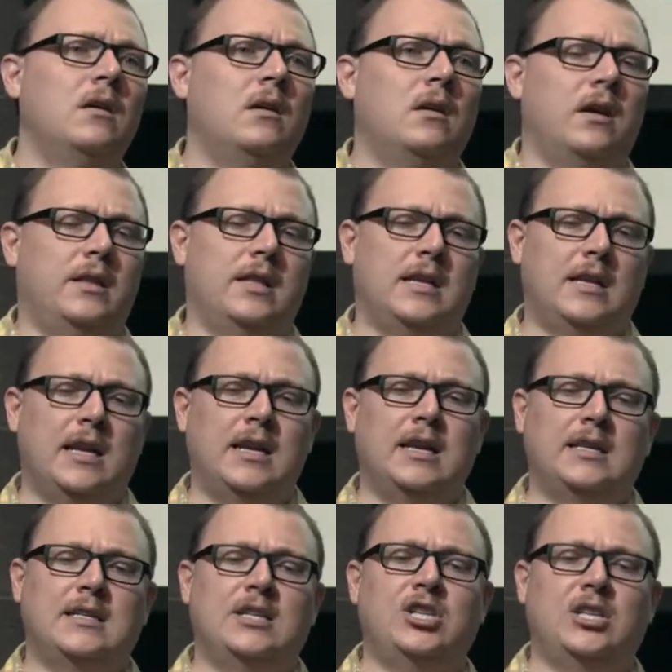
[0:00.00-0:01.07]
And then, in
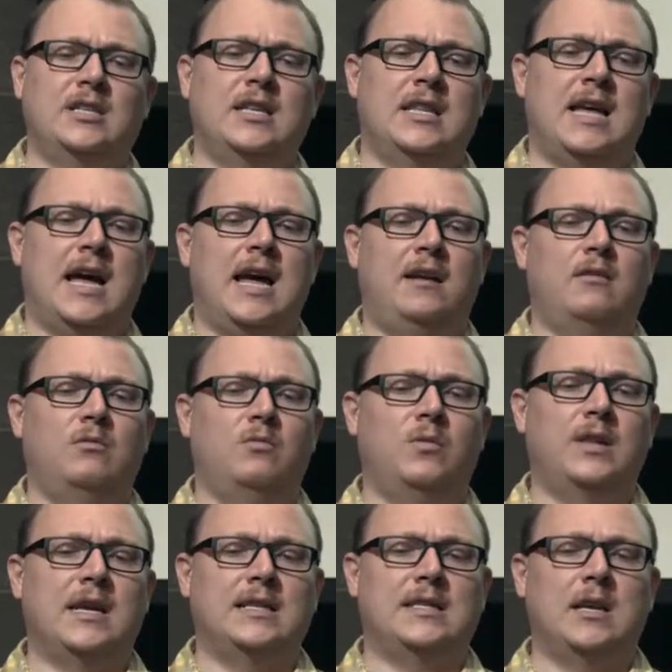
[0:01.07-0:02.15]
addition to that, when
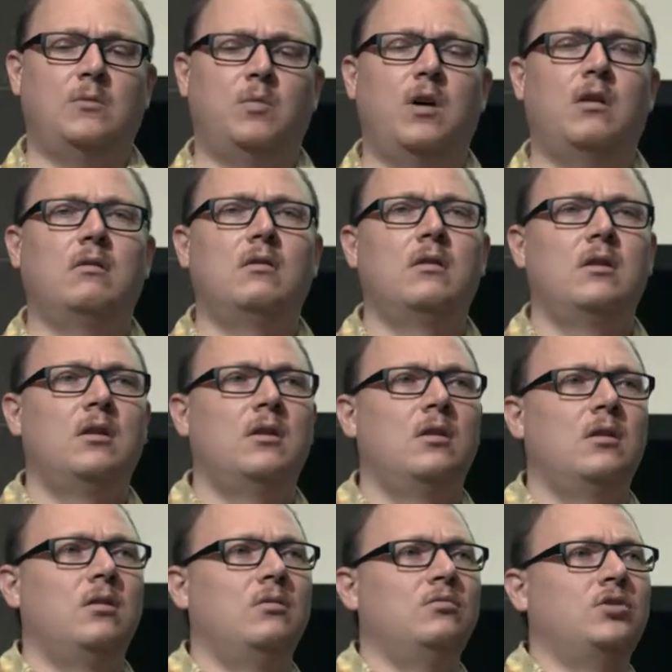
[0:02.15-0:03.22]
they said, well,
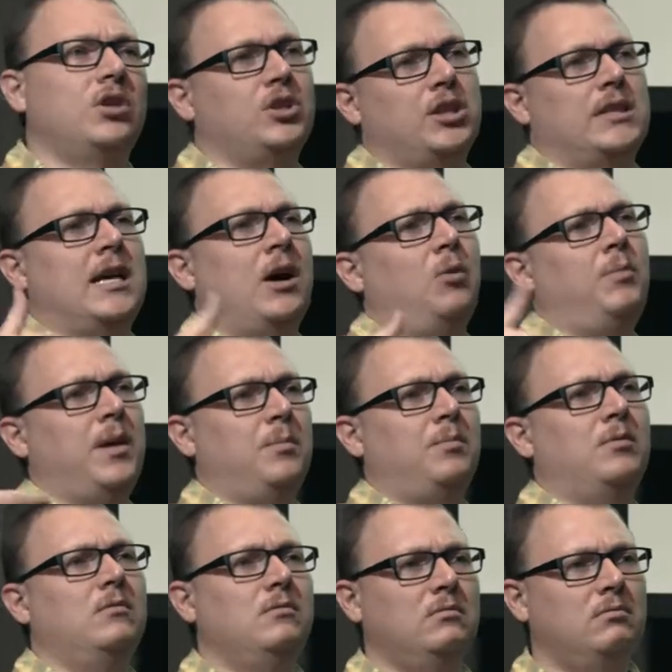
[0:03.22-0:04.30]
did you tell
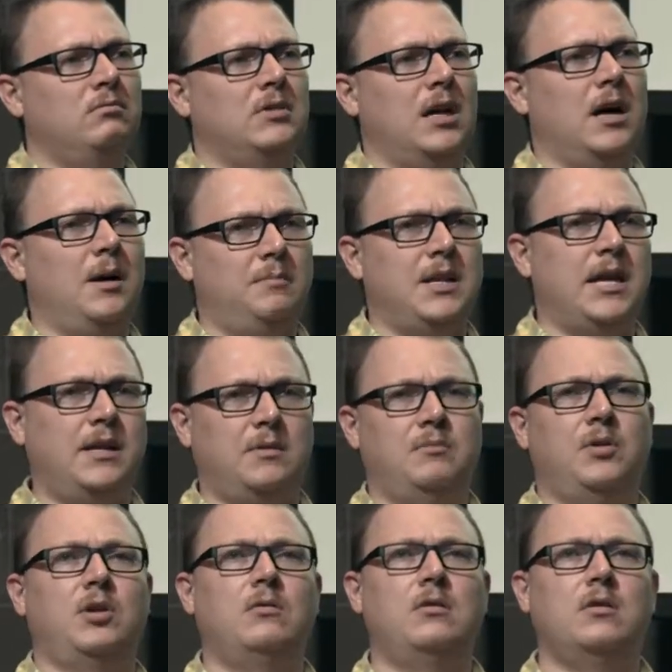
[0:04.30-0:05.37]
people to update
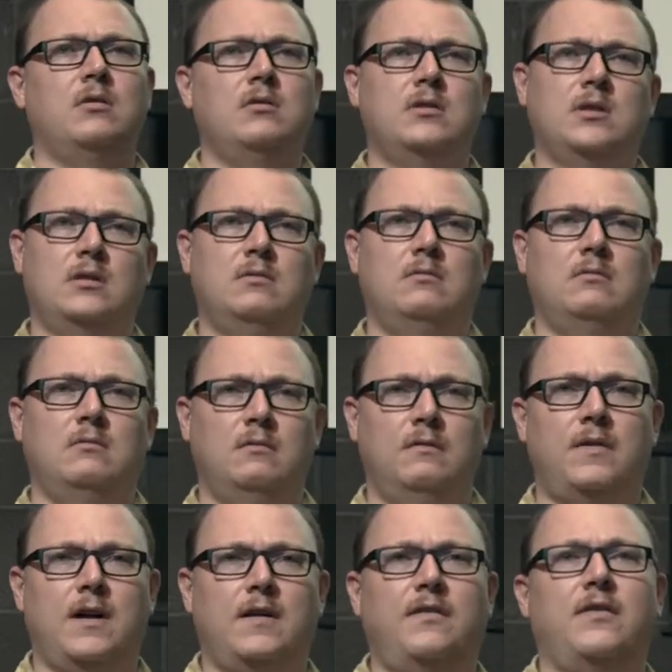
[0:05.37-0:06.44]
computers and
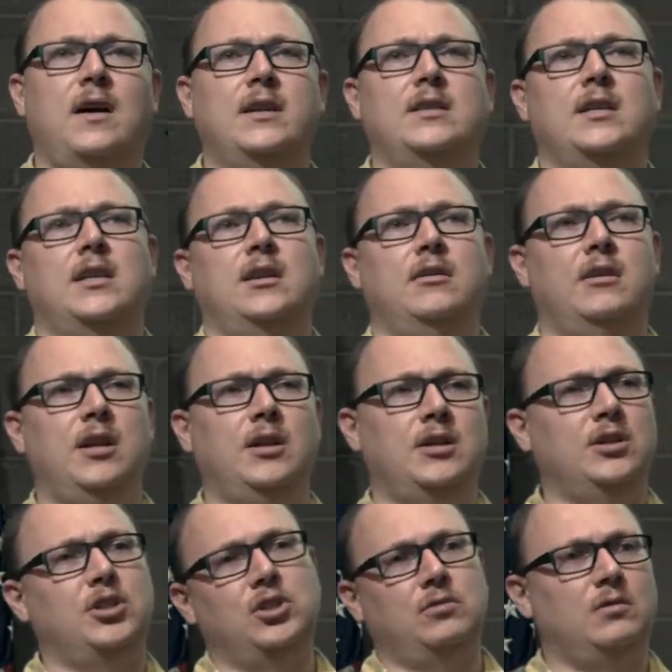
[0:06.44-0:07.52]
verify security?
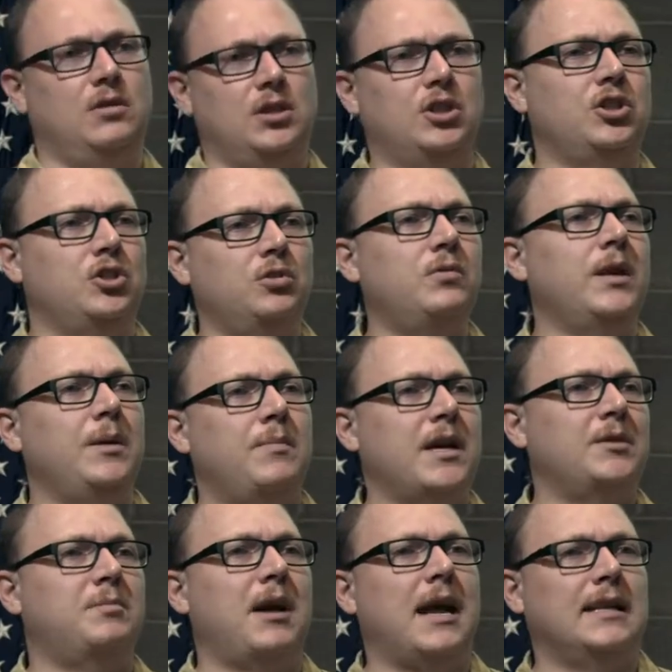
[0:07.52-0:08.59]
Did you, did you do any best
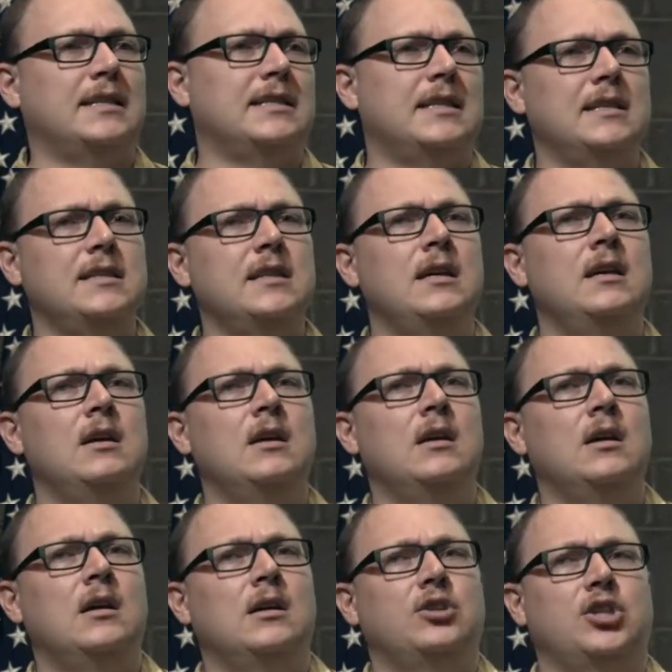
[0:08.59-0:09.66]
practices?
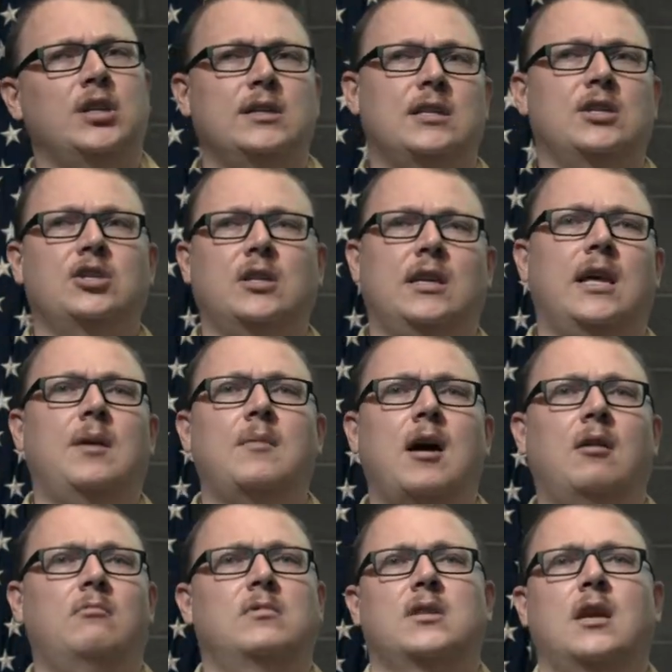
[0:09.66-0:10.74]
She essentially came out
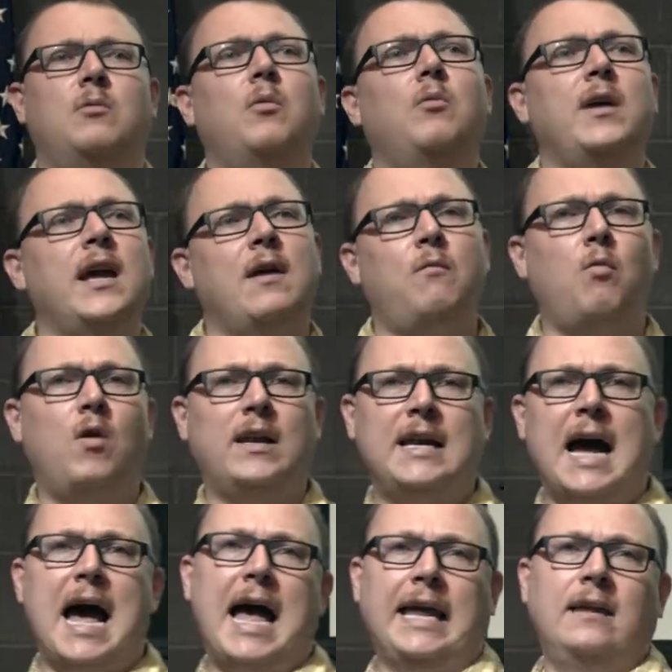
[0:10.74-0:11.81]
and was like, well, we have one
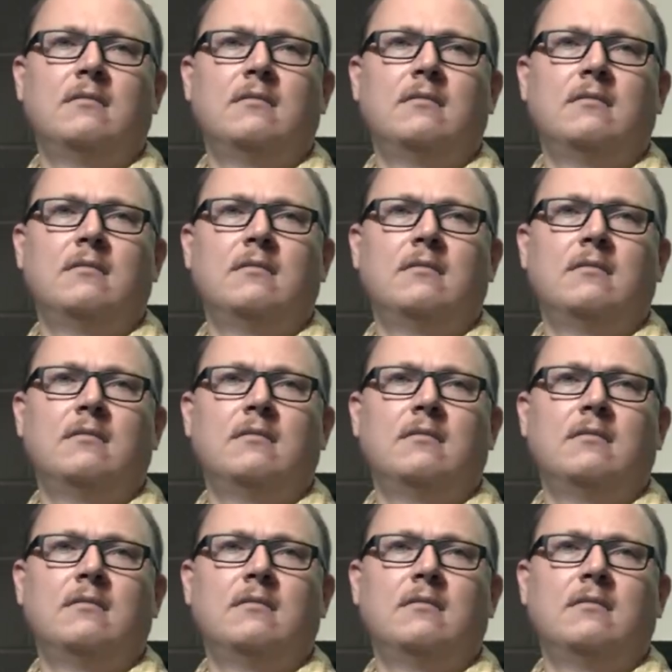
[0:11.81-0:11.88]
guy